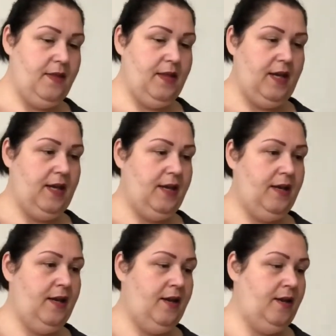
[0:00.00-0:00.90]

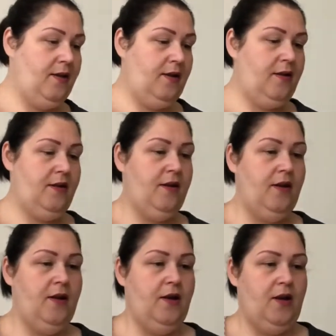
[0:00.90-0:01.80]
Then,
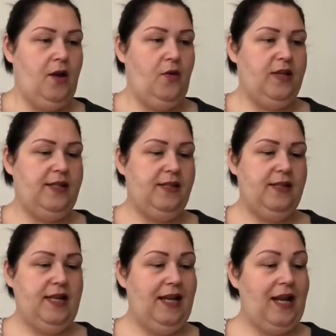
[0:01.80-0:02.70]
oh, this is
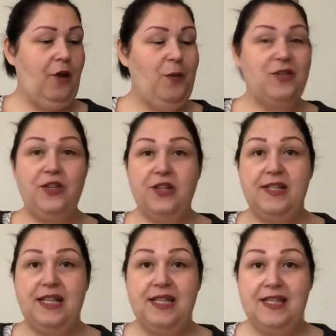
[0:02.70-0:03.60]
nice. It almost
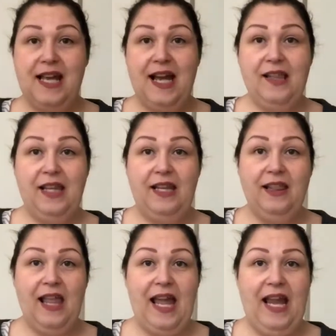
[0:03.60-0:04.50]
looks exactly
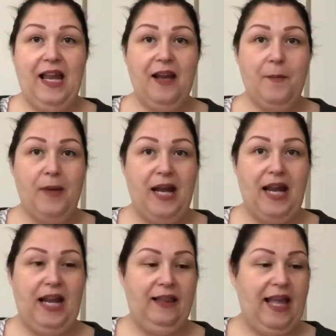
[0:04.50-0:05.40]
like
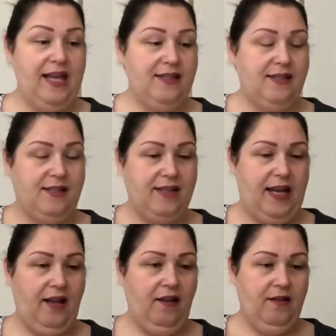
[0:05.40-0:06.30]
my last
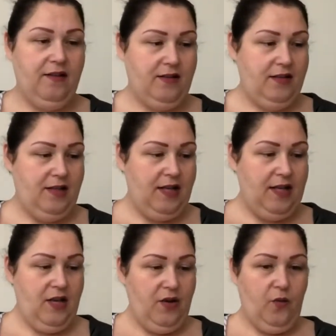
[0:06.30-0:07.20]
scale,
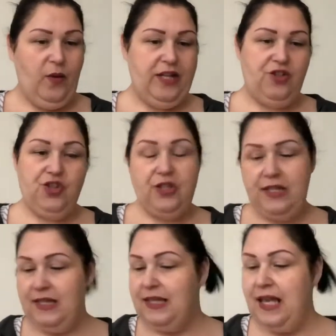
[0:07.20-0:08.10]
which
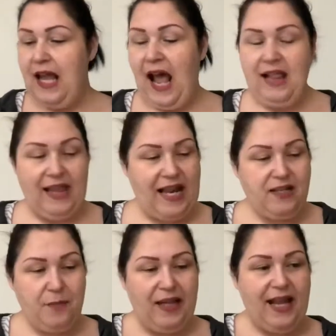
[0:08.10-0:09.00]
is, I
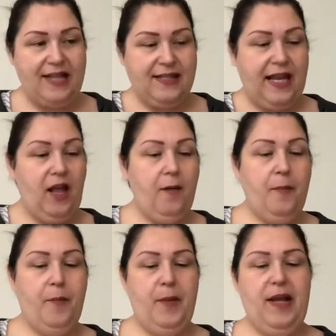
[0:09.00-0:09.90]
liked my last
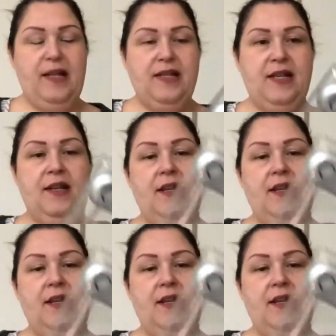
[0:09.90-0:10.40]
scale, but